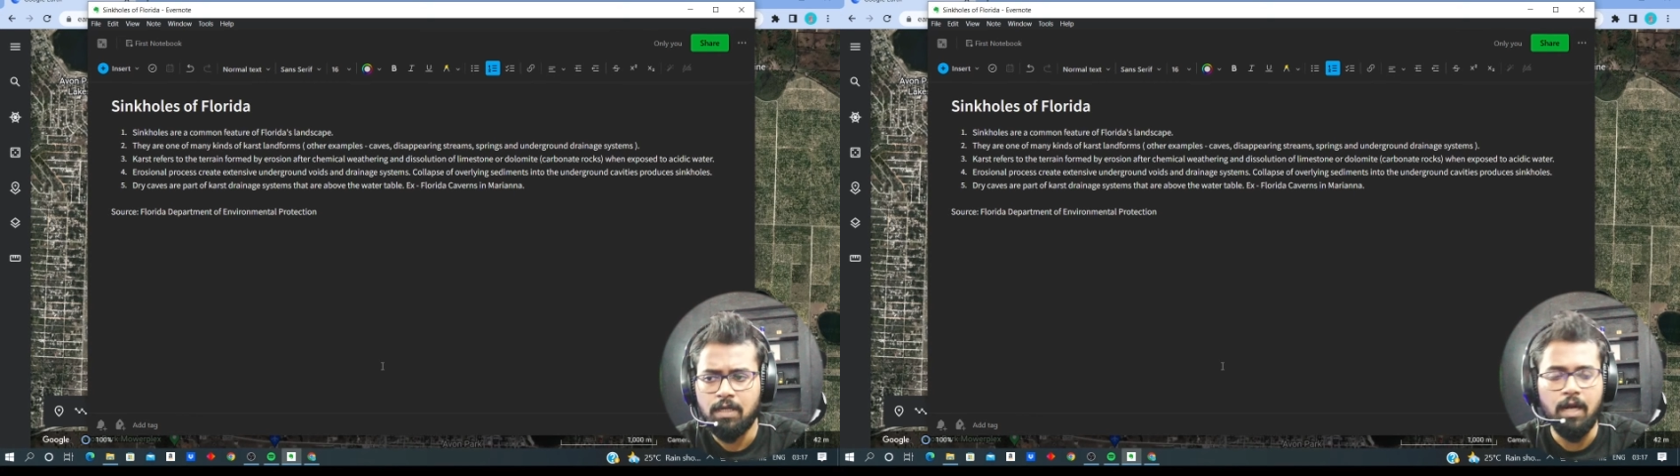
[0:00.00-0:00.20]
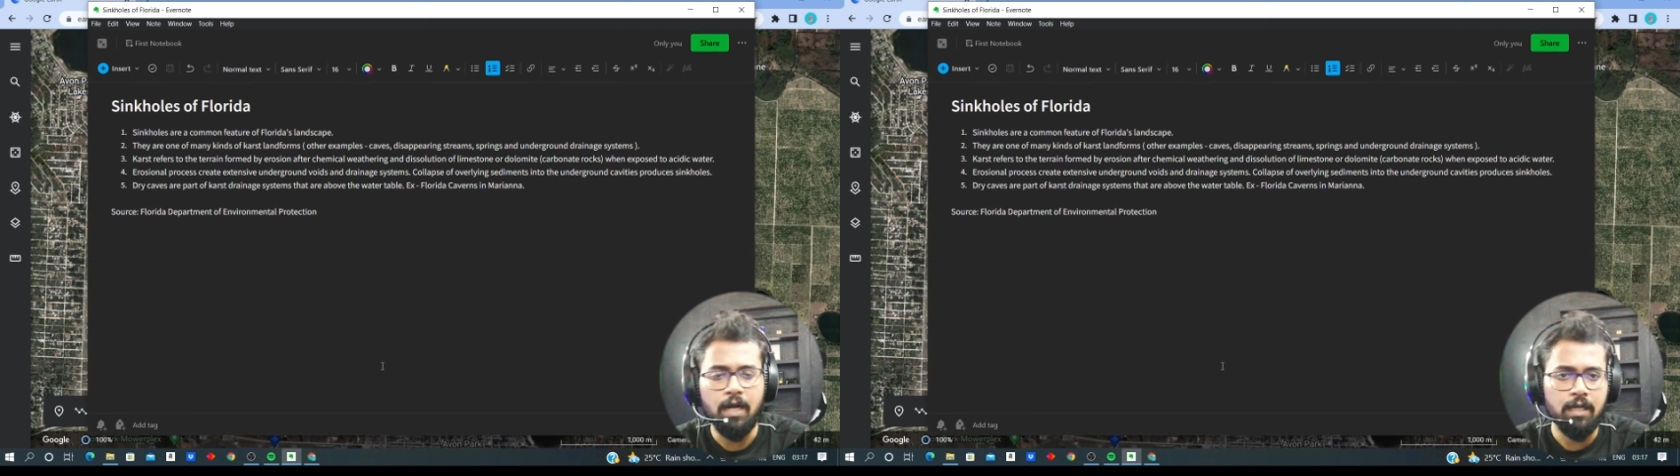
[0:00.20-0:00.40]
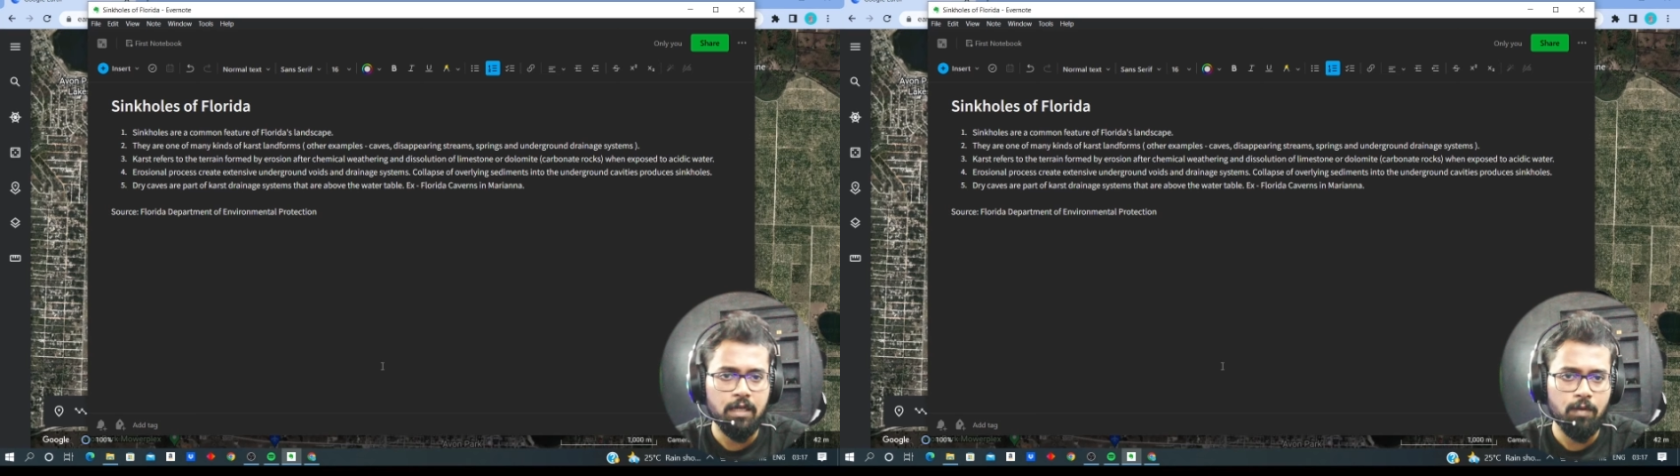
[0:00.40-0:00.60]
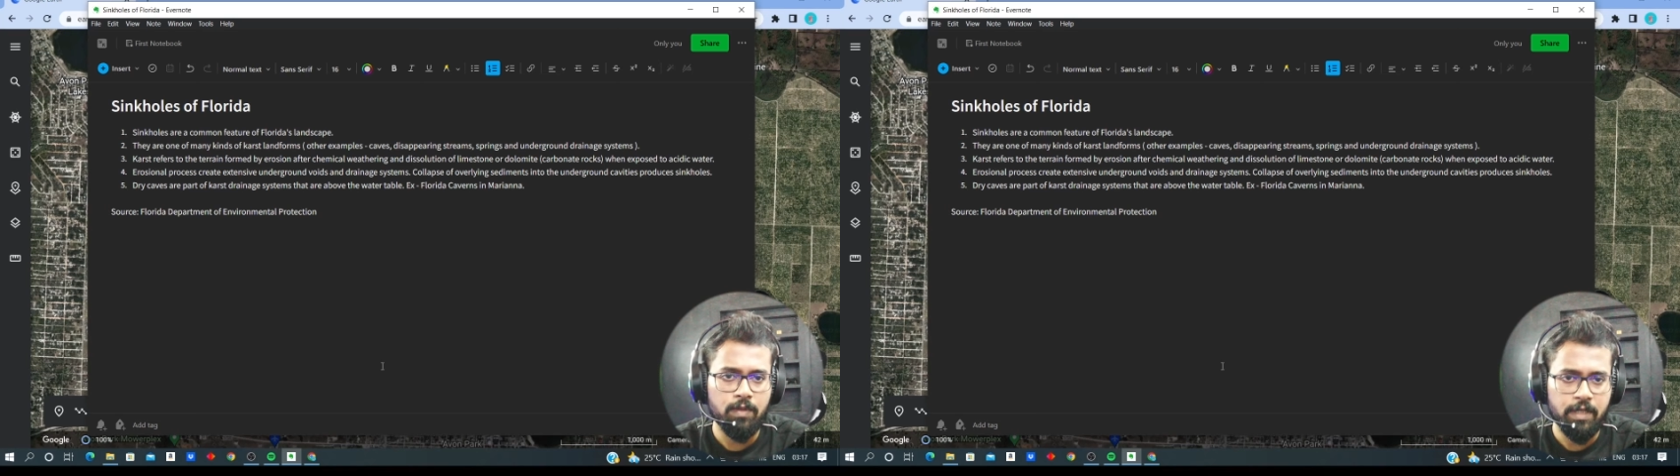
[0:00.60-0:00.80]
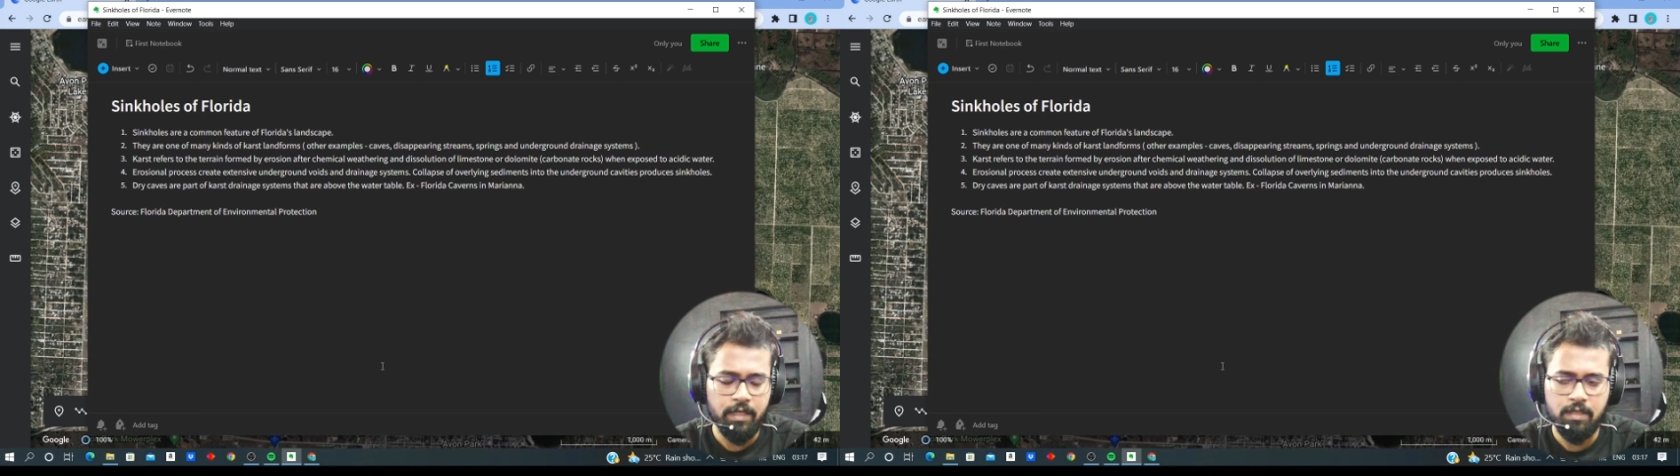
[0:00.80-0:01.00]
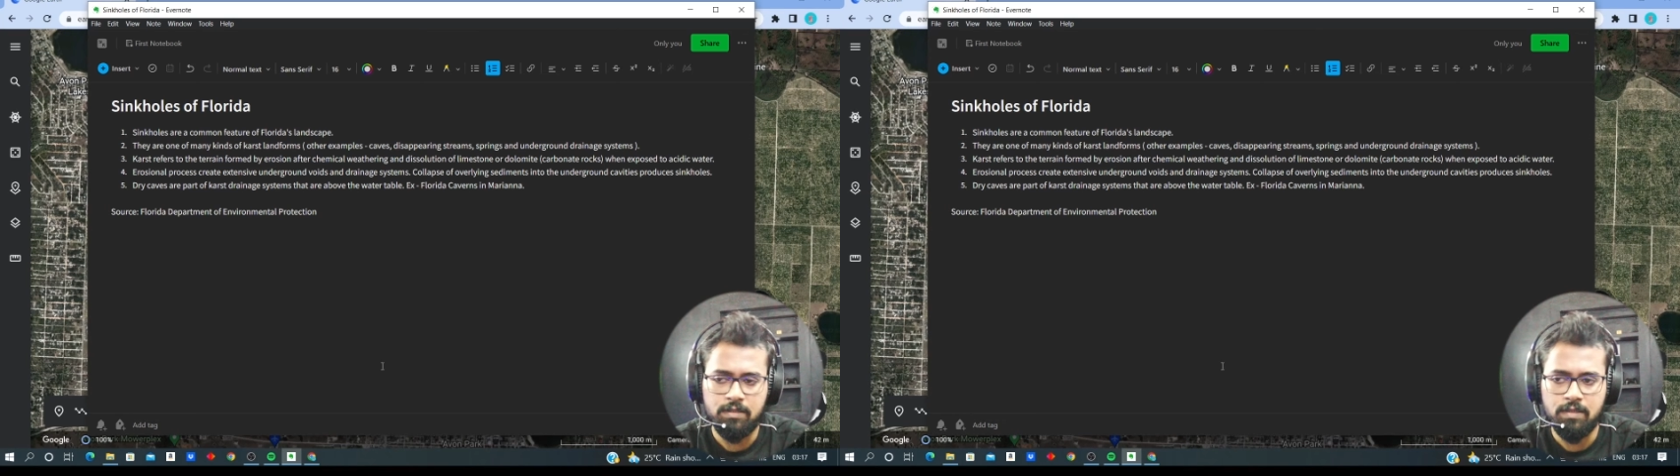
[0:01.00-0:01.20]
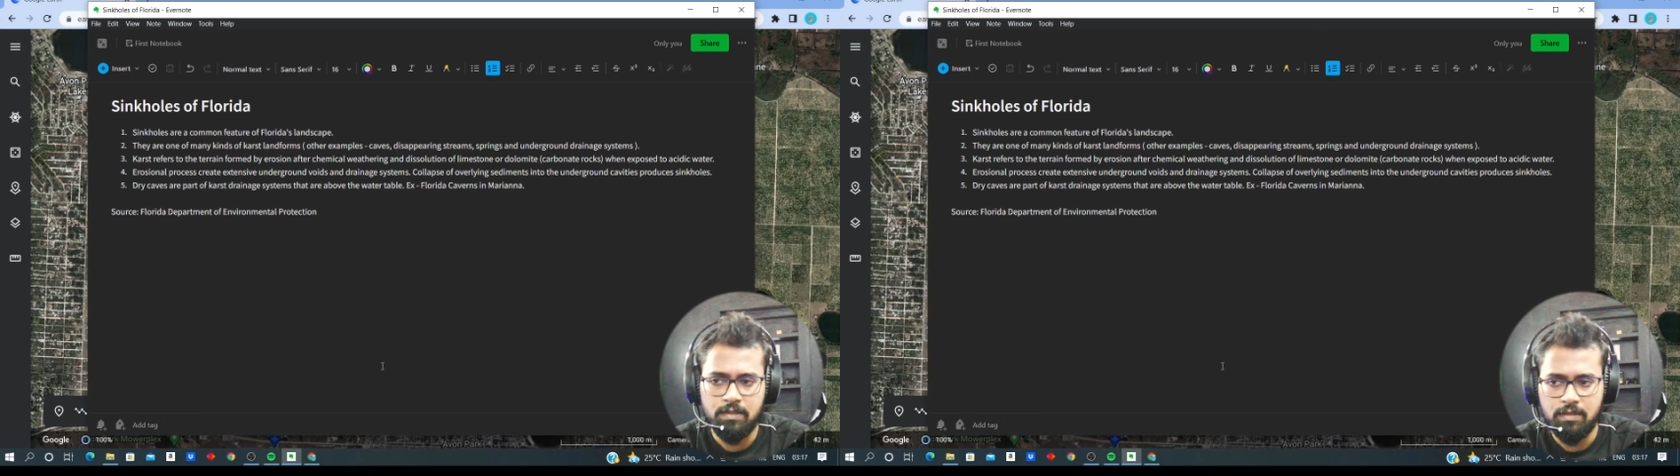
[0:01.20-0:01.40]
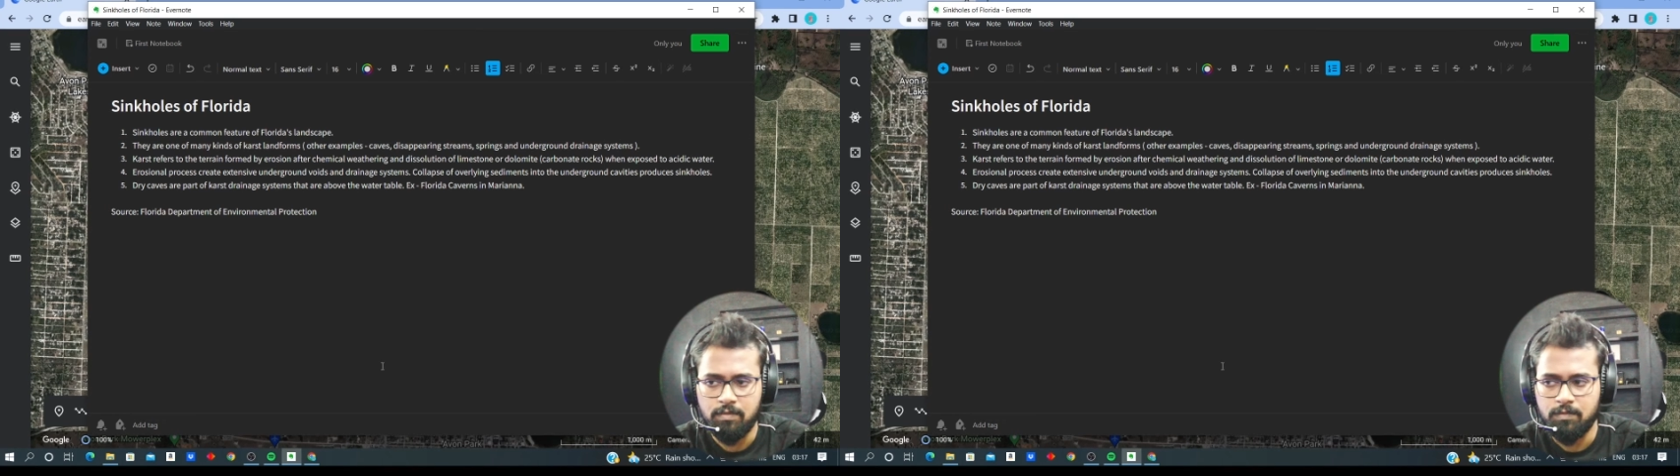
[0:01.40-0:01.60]
underground drainage
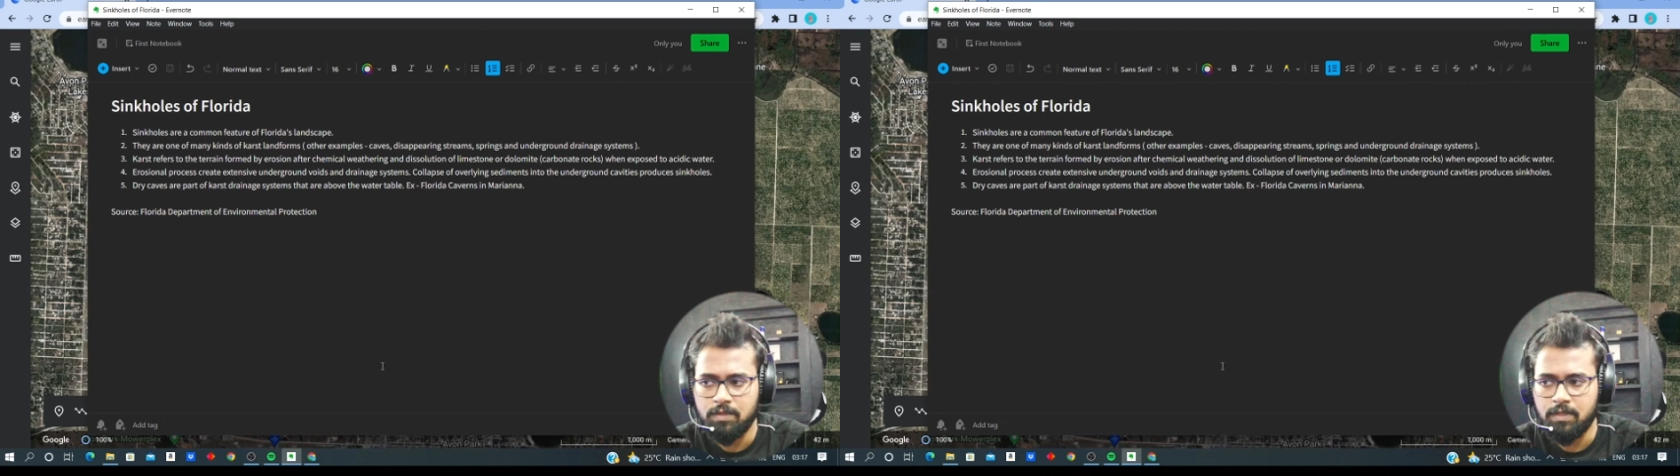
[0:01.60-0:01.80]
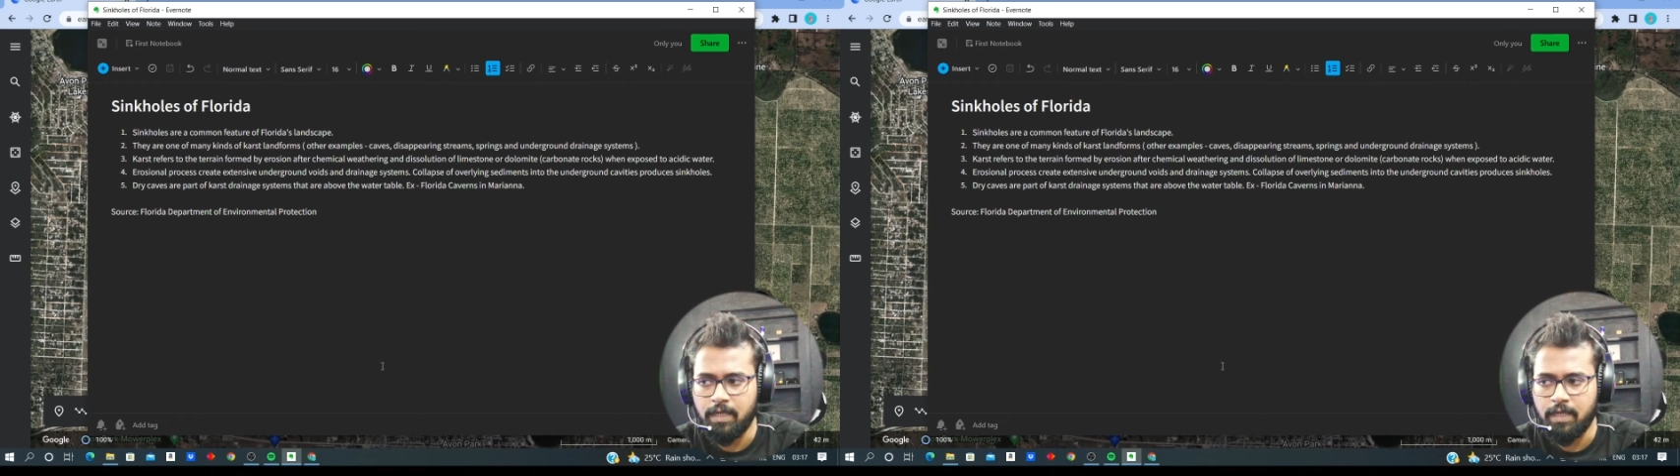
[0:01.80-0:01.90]
systems,